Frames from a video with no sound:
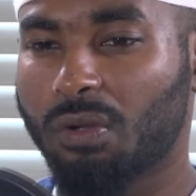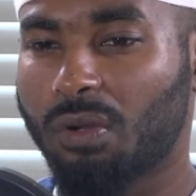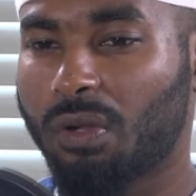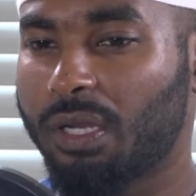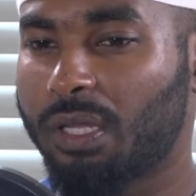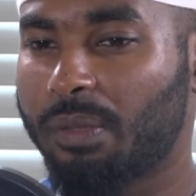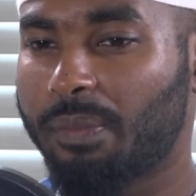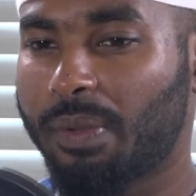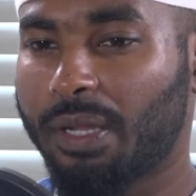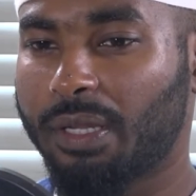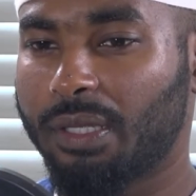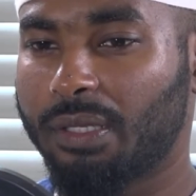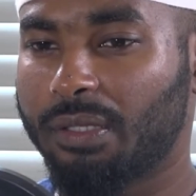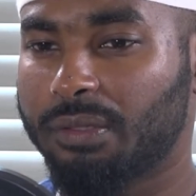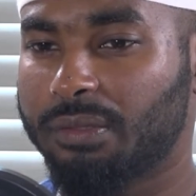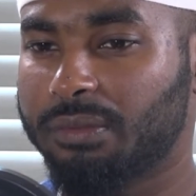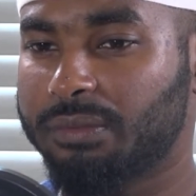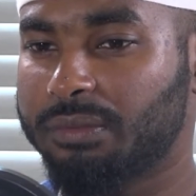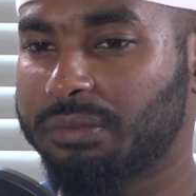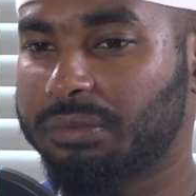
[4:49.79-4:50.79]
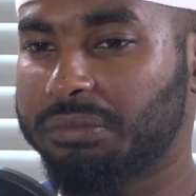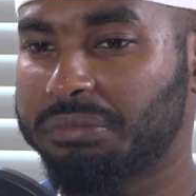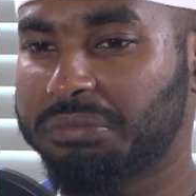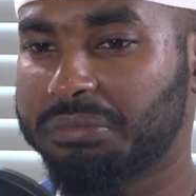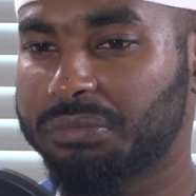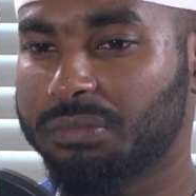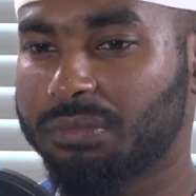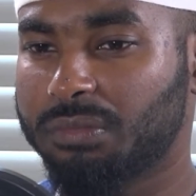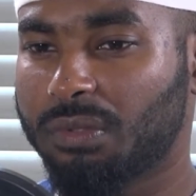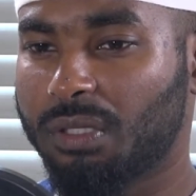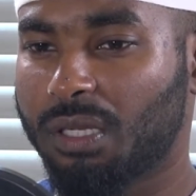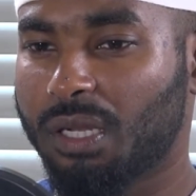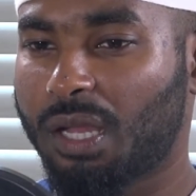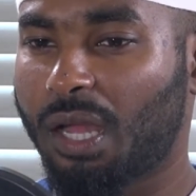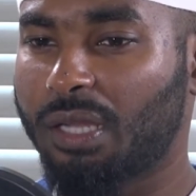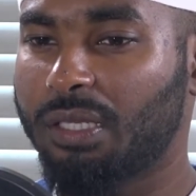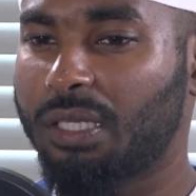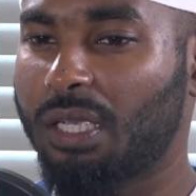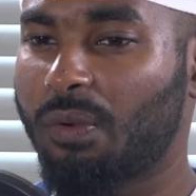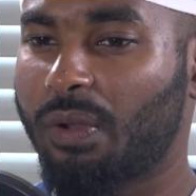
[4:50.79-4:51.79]
know. In anybody. Personality, perhaps.
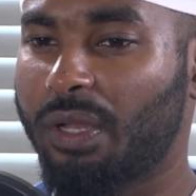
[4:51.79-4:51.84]
Kanye